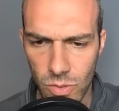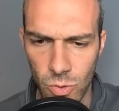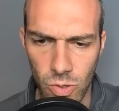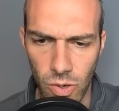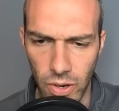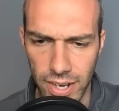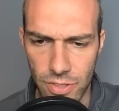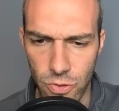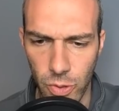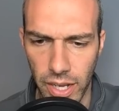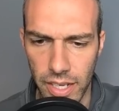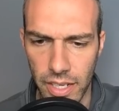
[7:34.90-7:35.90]
Or I guess
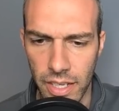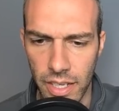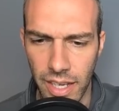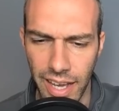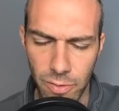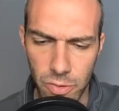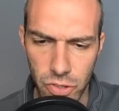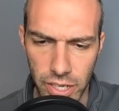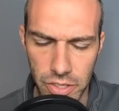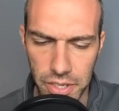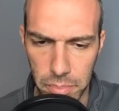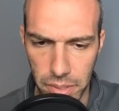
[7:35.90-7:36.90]
Dragon. With
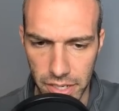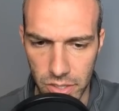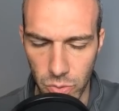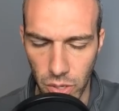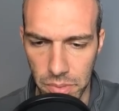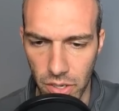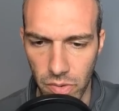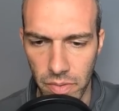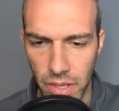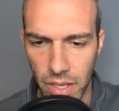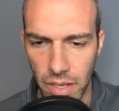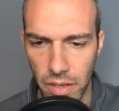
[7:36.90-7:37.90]
Dragon you got Breaking Swipe though.
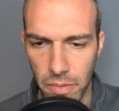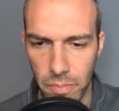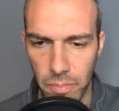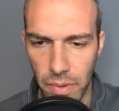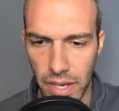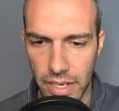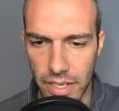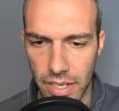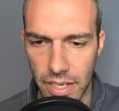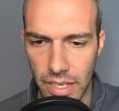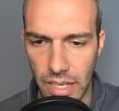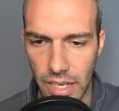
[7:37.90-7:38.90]
But
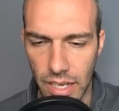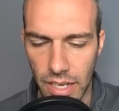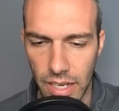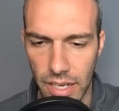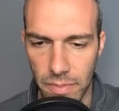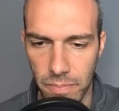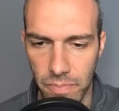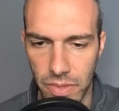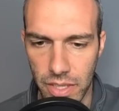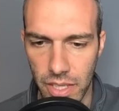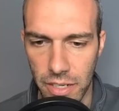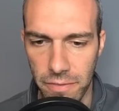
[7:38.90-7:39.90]
the
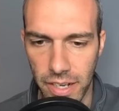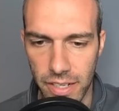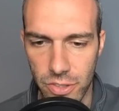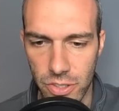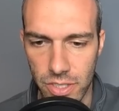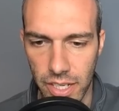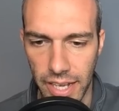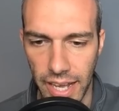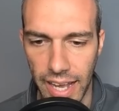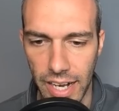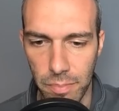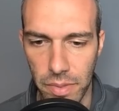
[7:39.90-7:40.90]
Thunderfang could just like
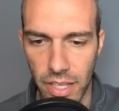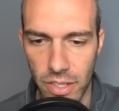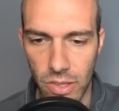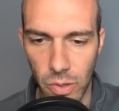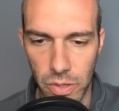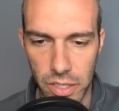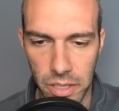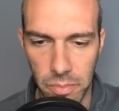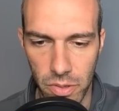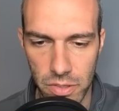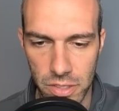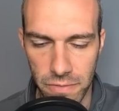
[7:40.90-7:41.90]
add up and then lower the
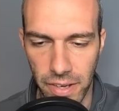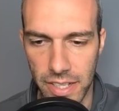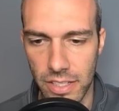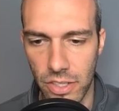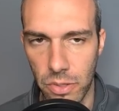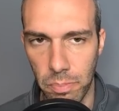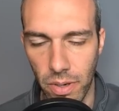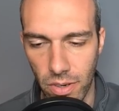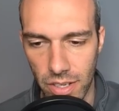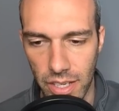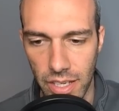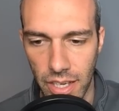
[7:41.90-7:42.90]
opposed defense, and you're
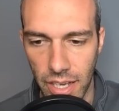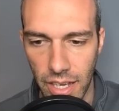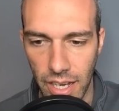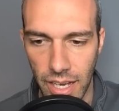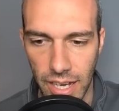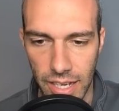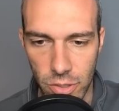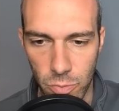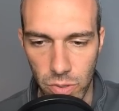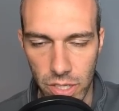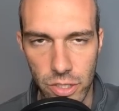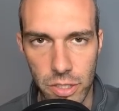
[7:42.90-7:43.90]
bulky. And you
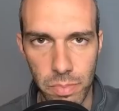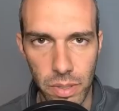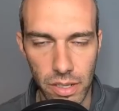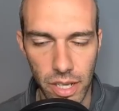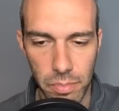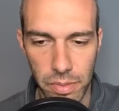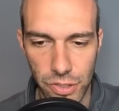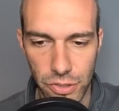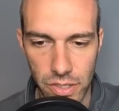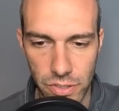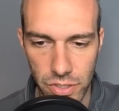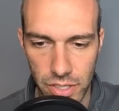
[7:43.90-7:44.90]
really just put a lot of pressure
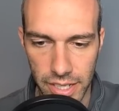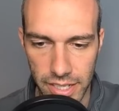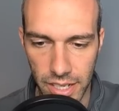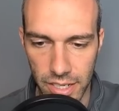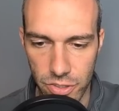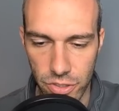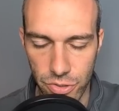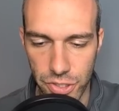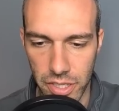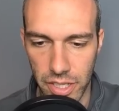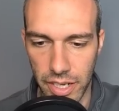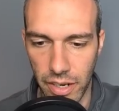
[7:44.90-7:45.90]
on, so you can like kind of
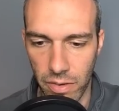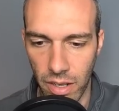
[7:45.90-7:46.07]
2-shield it out.